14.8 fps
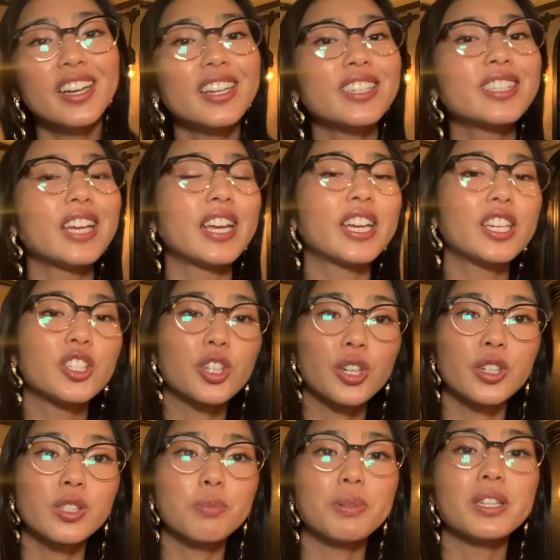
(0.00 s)
Taking
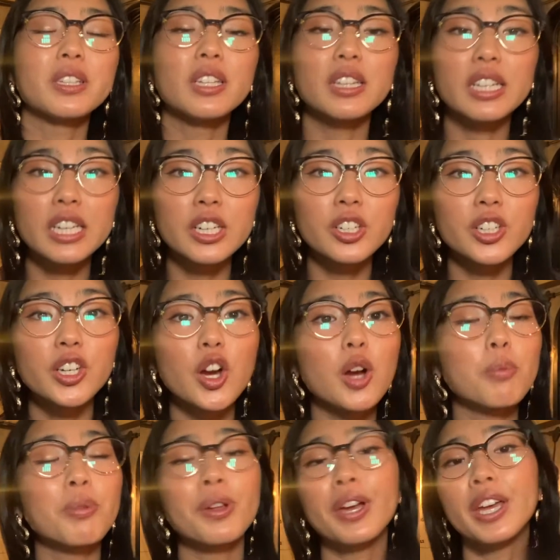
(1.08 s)
turns being the leader or
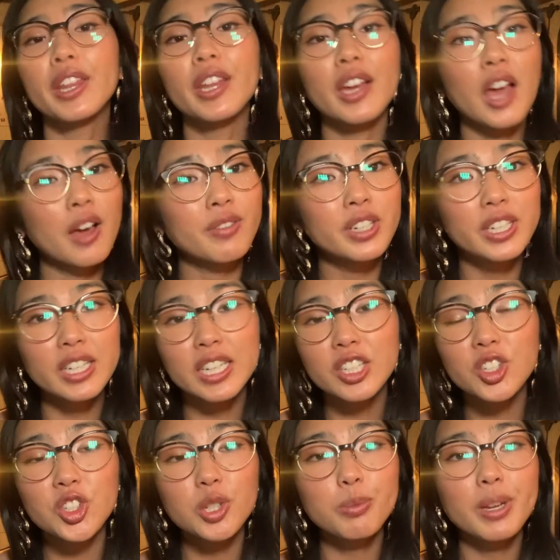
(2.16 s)
playing the coveted
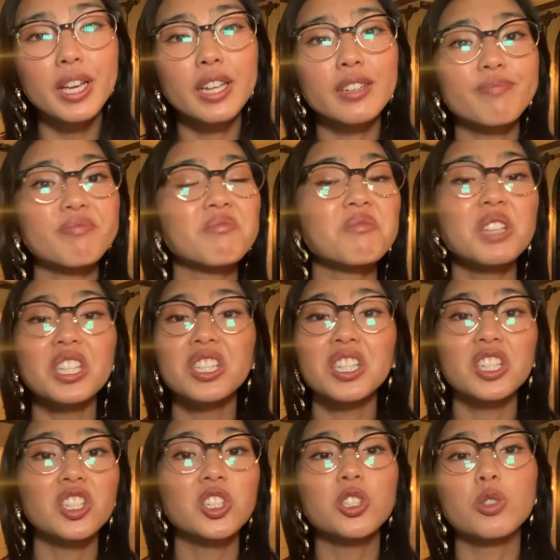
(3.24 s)
instrument,
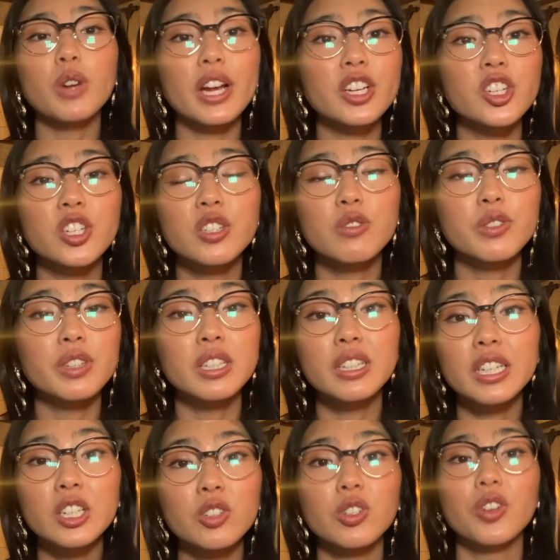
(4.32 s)
listening to directions from the
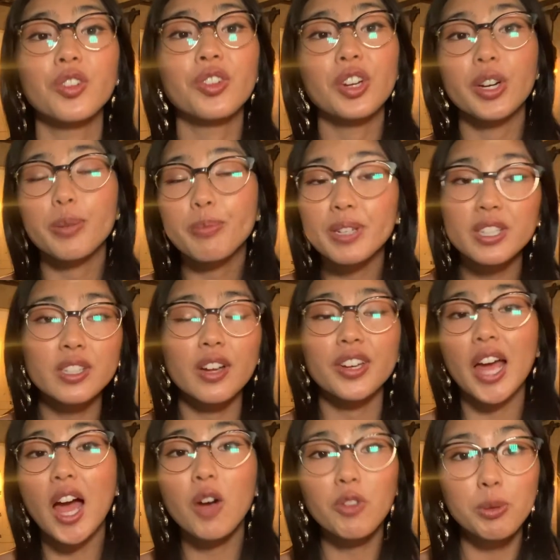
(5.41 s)
leader or therapist on
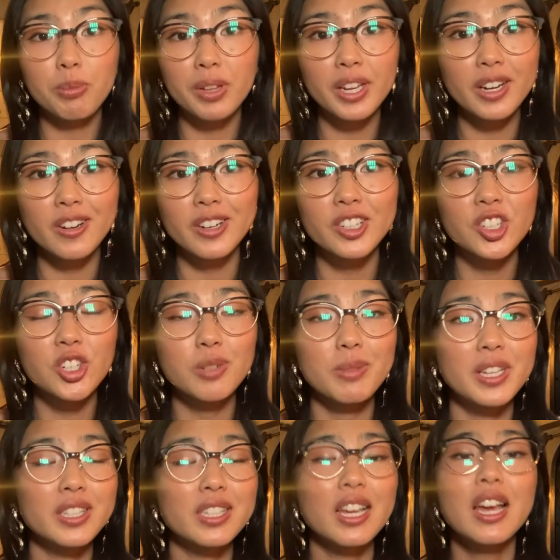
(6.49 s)
how we play our
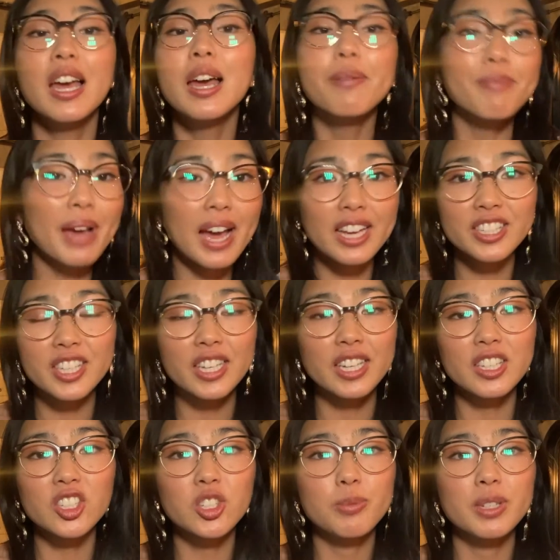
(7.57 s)
instruments, passing
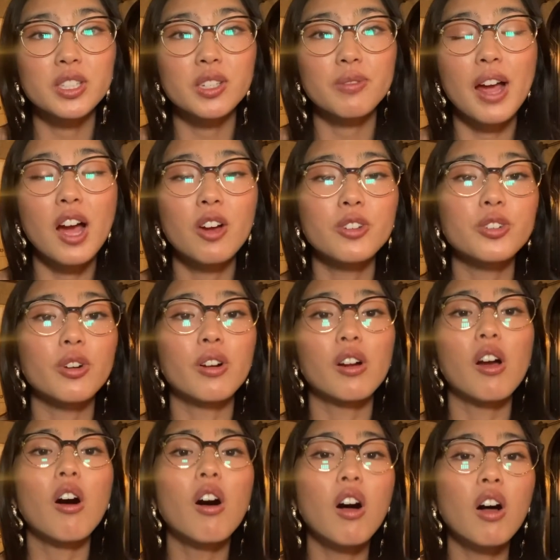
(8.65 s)
instruments around are
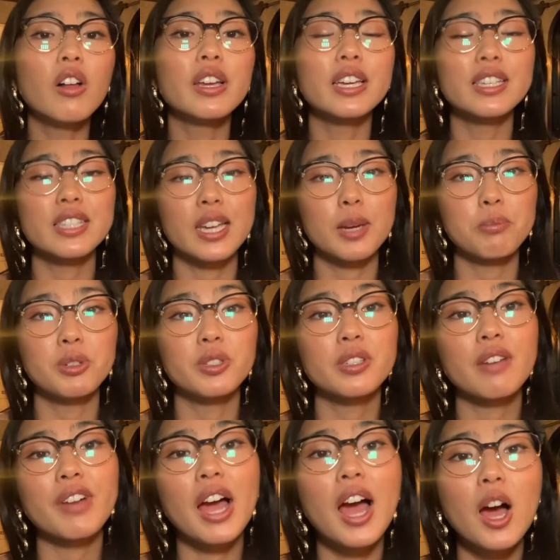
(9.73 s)
all examples of
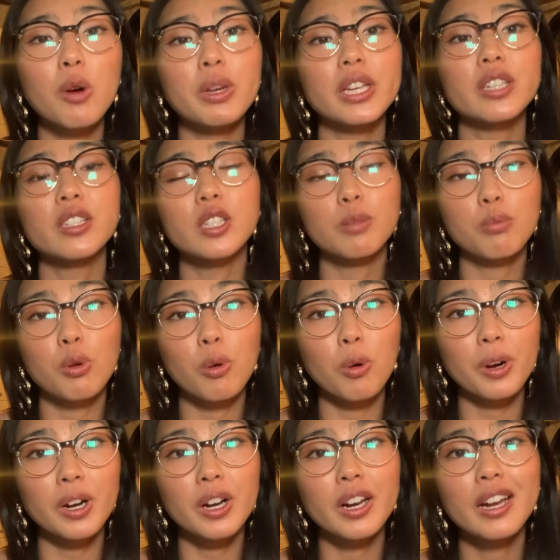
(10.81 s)
how we can
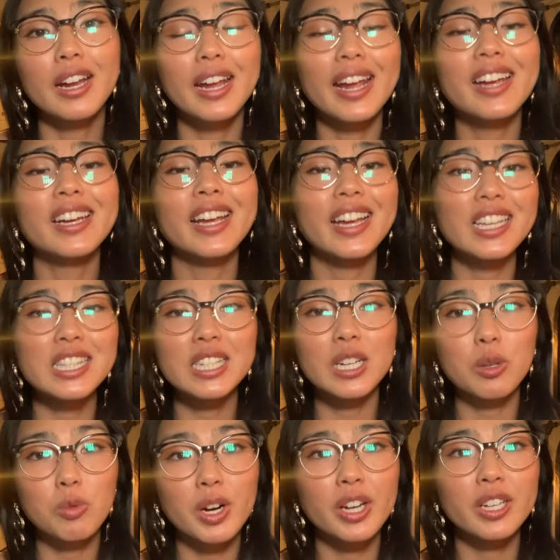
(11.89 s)
support enhancing
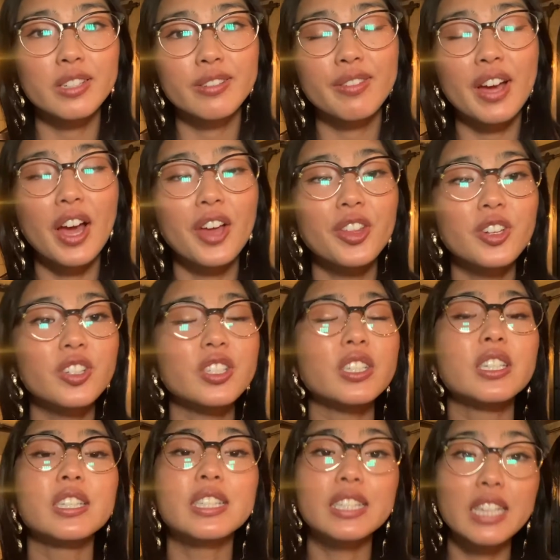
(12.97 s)
awareness of others in
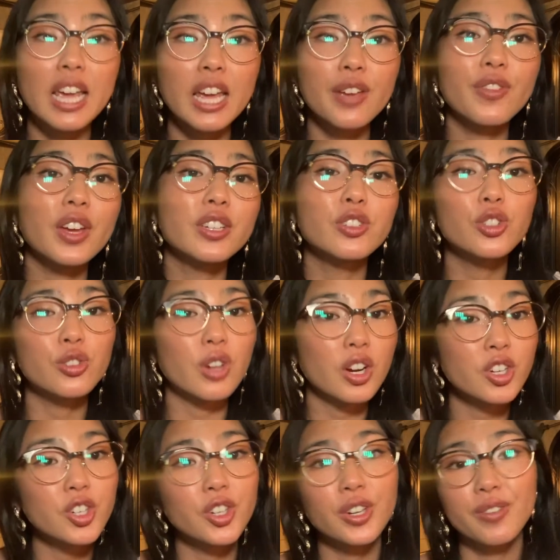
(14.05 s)
a safe and
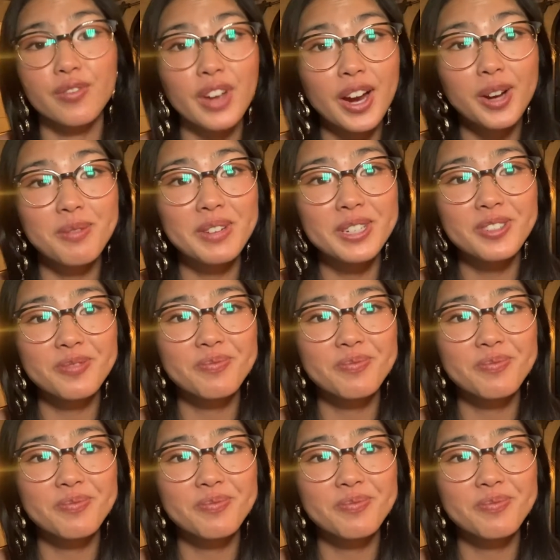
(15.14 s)
structured environment.